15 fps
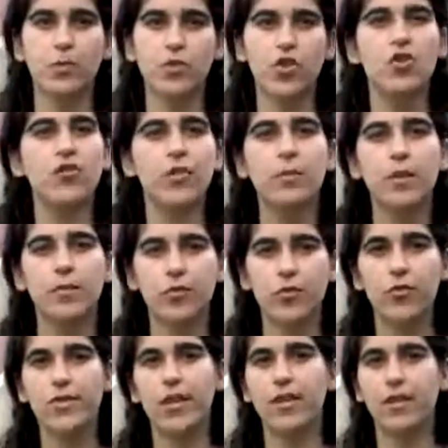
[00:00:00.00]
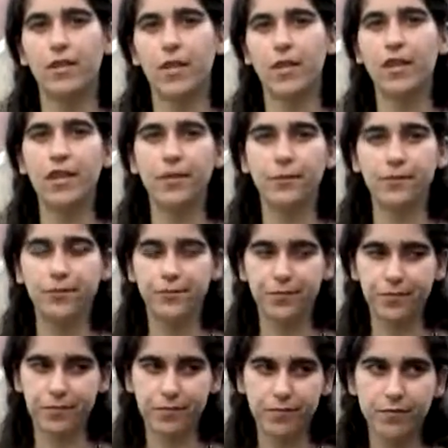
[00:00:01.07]
just from the foods that they're eating.
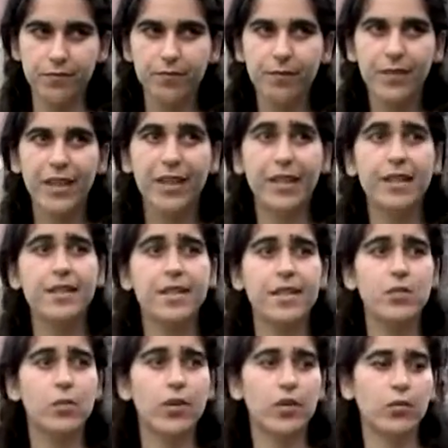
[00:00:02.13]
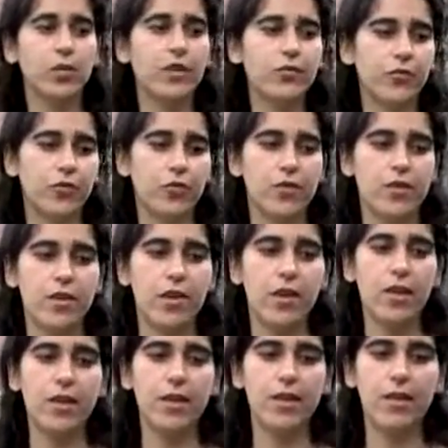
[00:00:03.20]
And he says when you eat foods
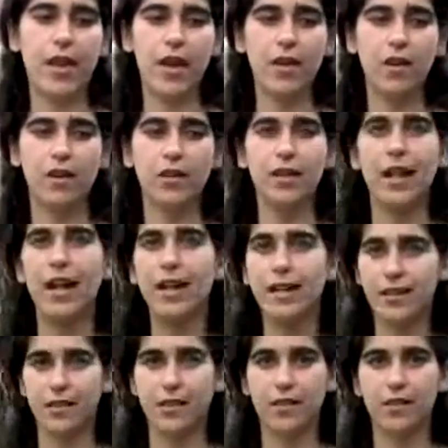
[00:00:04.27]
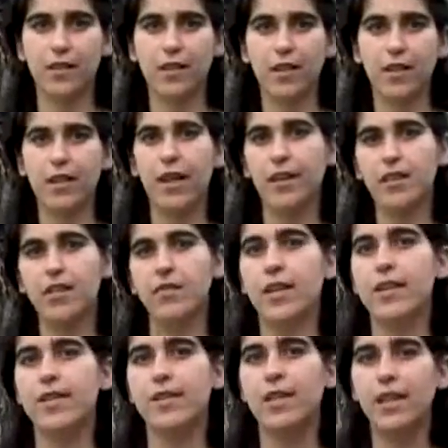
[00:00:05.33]
that are light, it
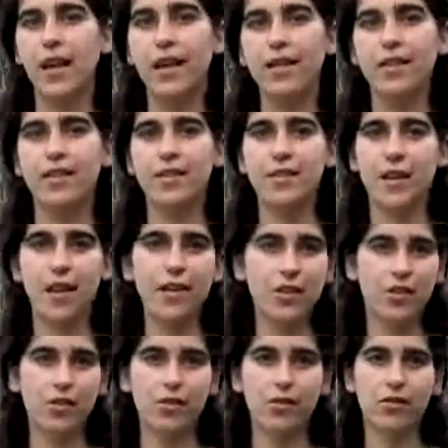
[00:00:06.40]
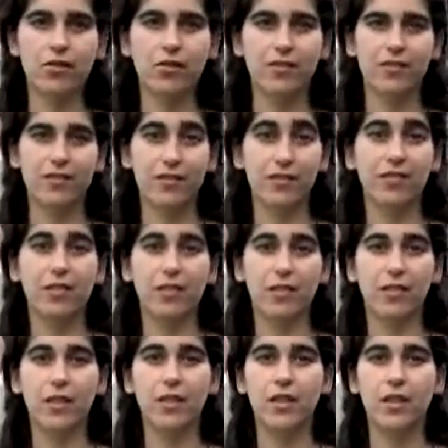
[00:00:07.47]
activates the light inside you.
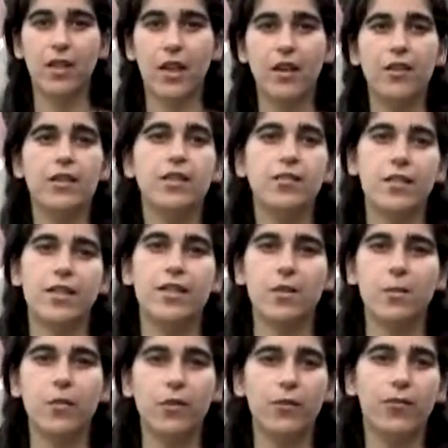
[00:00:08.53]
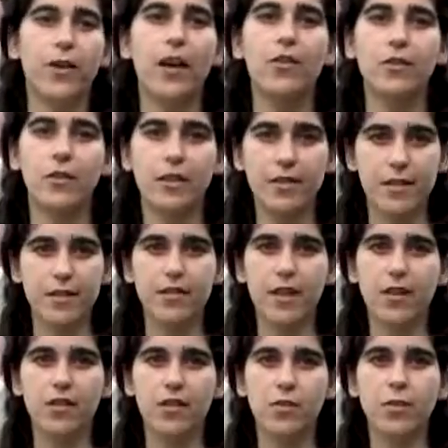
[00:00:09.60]
It activates the profoundness
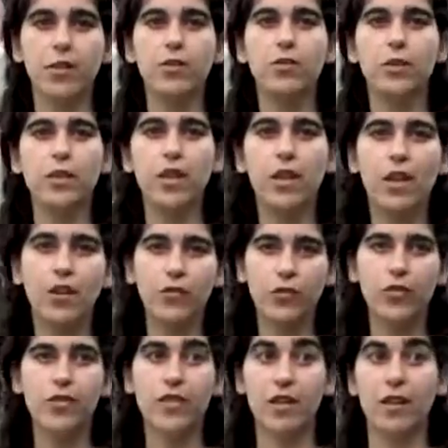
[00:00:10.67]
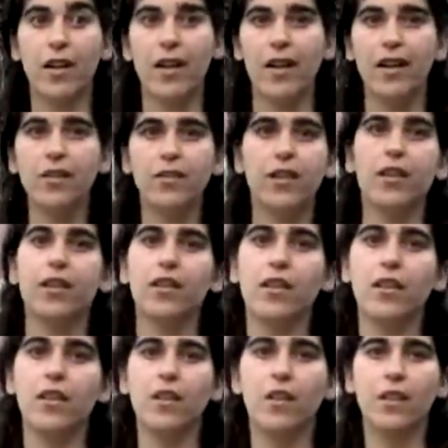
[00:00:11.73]
inside you. When you eat foods that are heavy
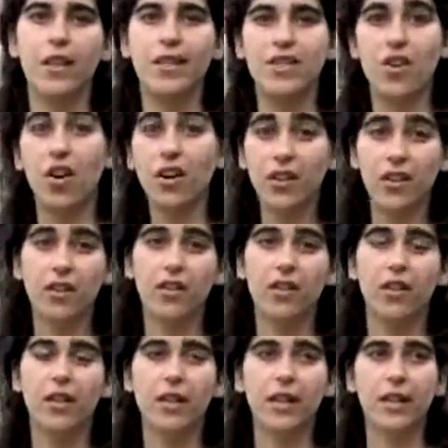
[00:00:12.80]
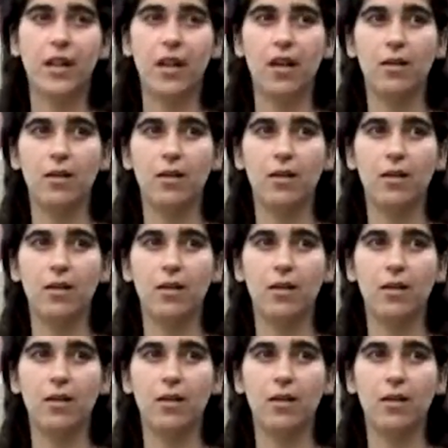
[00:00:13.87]
and dark, it